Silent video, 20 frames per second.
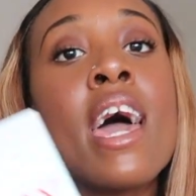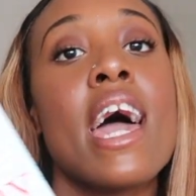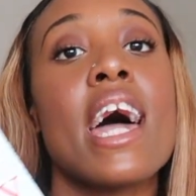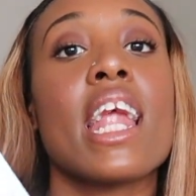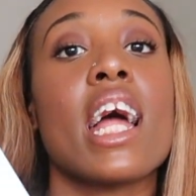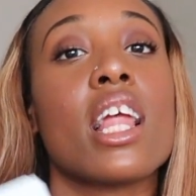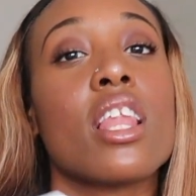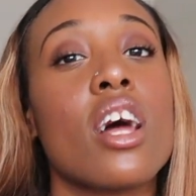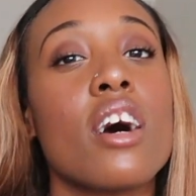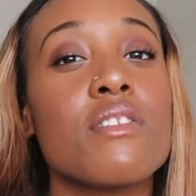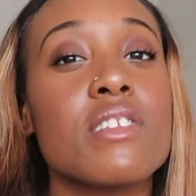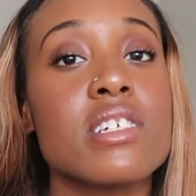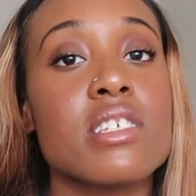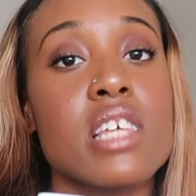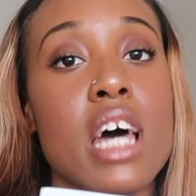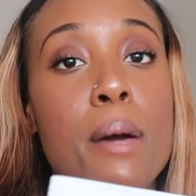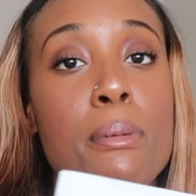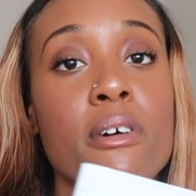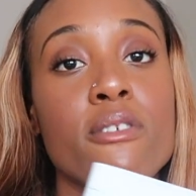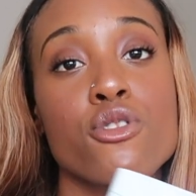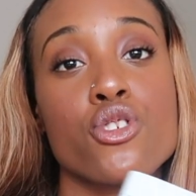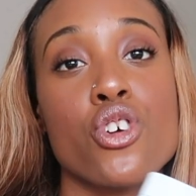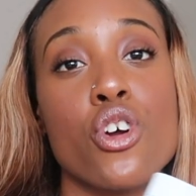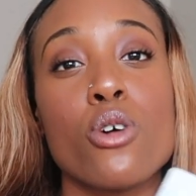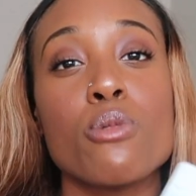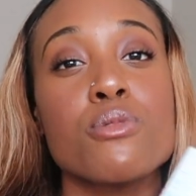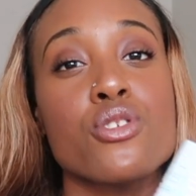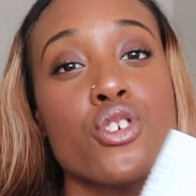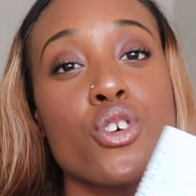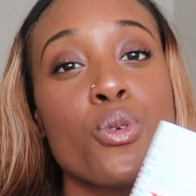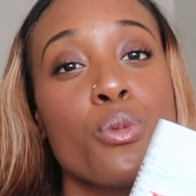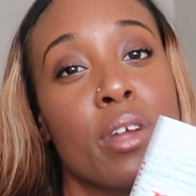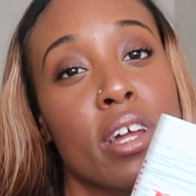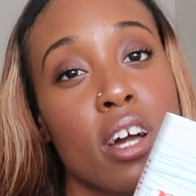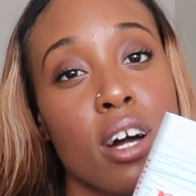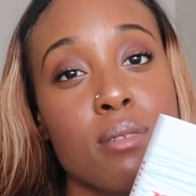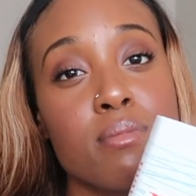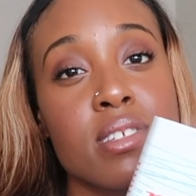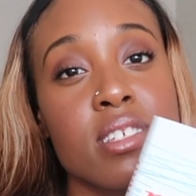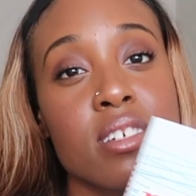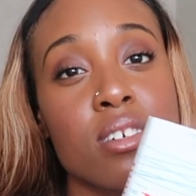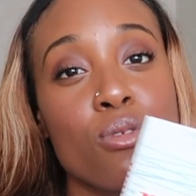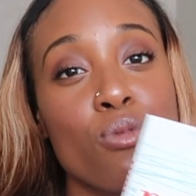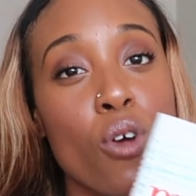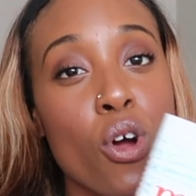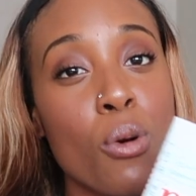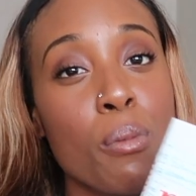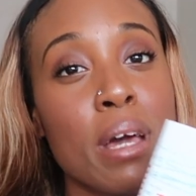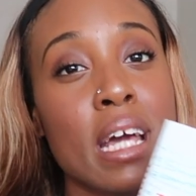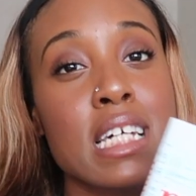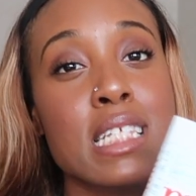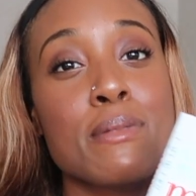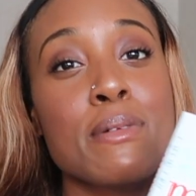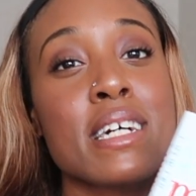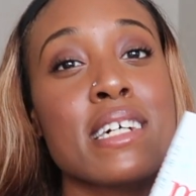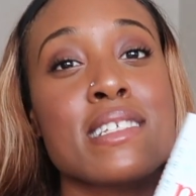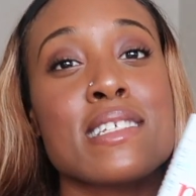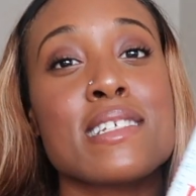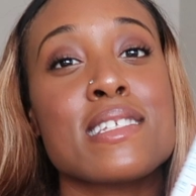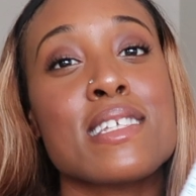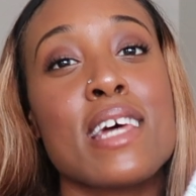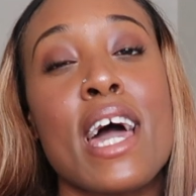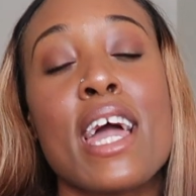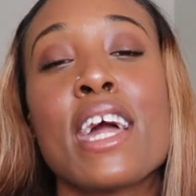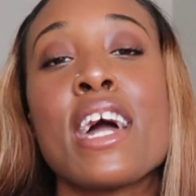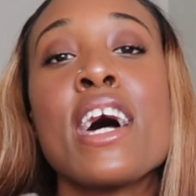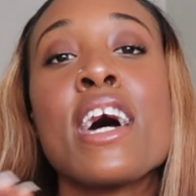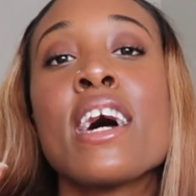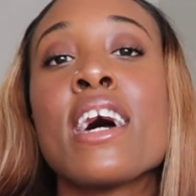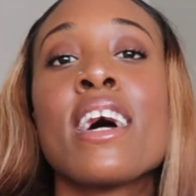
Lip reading: And I love this type of trope too when it comes to romance, because it's like